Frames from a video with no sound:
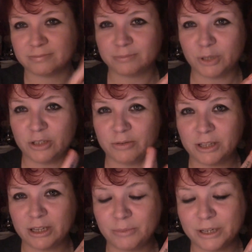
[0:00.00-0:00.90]
money's
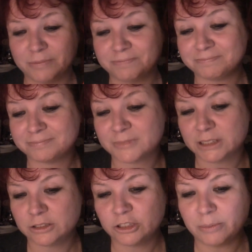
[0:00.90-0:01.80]
worth at my
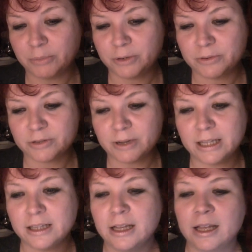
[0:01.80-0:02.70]
shampoo as
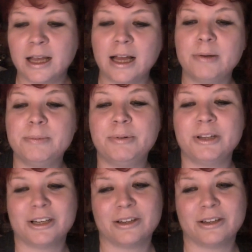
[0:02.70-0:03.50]
well. But